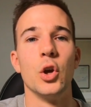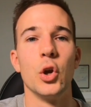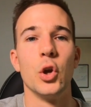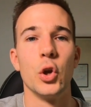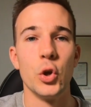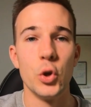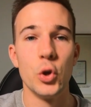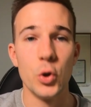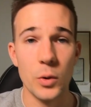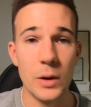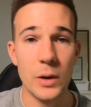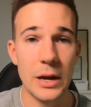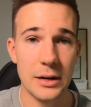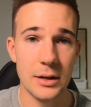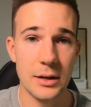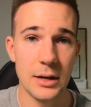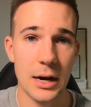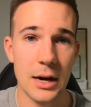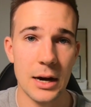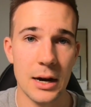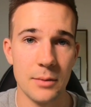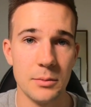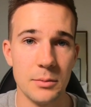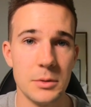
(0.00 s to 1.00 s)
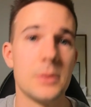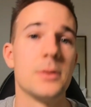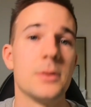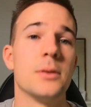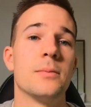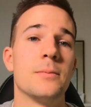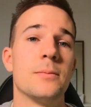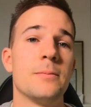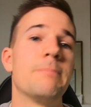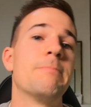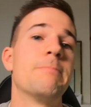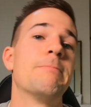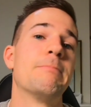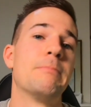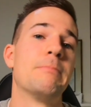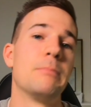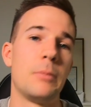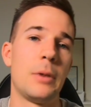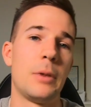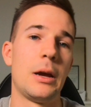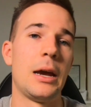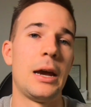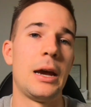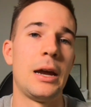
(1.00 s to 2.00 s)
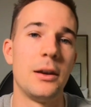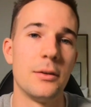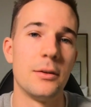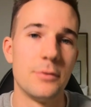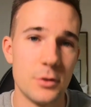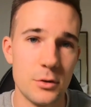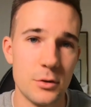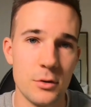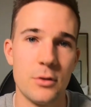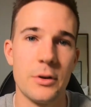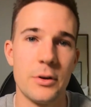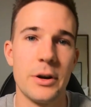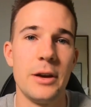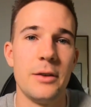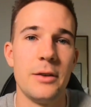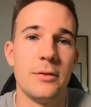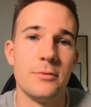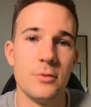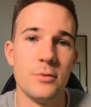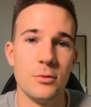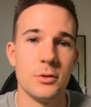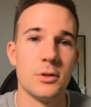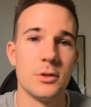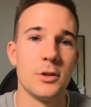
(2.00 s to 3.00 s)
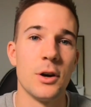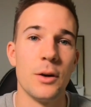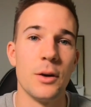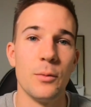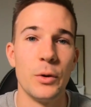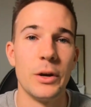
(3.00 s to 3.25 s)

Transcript: you need carbs end of story, full stop.